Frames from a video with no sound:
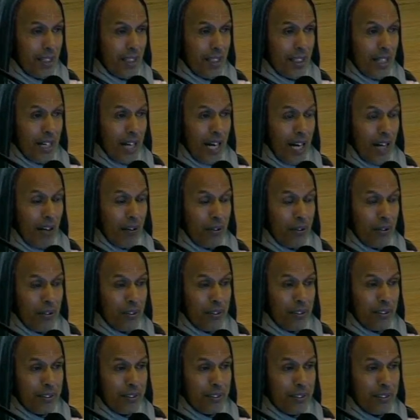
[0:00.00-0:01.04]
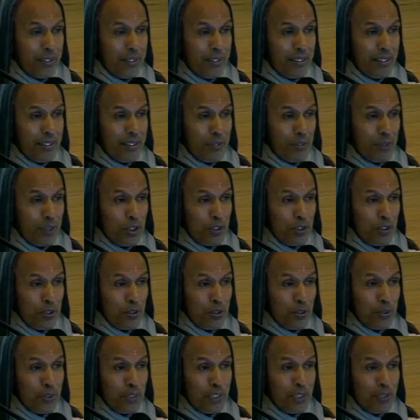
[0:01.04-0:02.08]
And how, when you
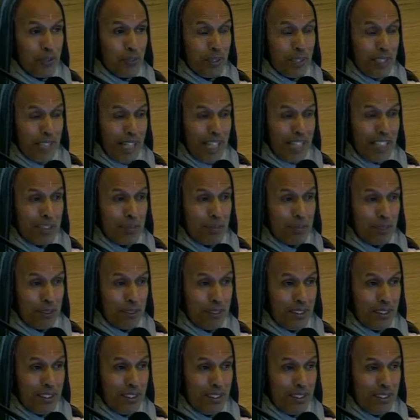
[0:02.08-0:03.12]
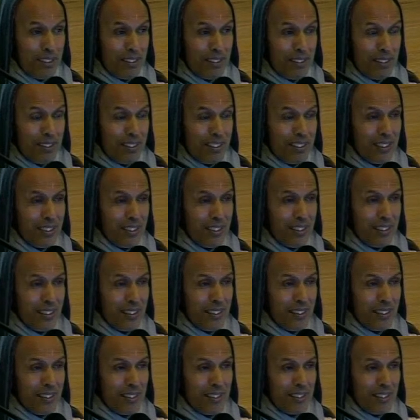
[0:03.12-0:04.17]
do it with expertise,
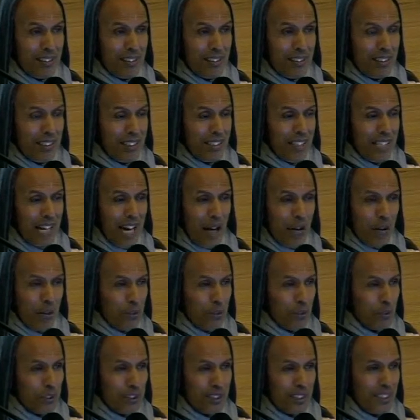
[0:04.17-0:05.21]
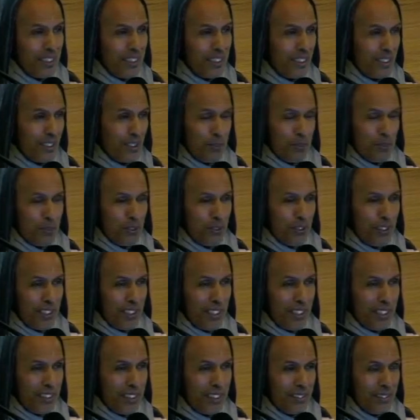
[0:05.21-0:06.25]
how irresistible it
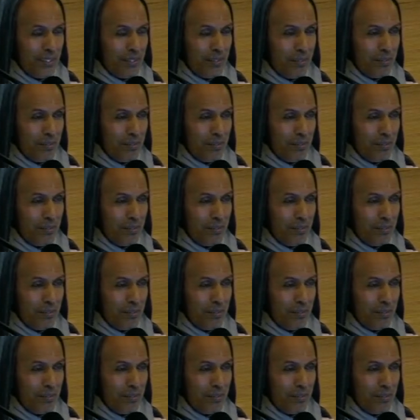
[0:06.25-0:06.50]
is.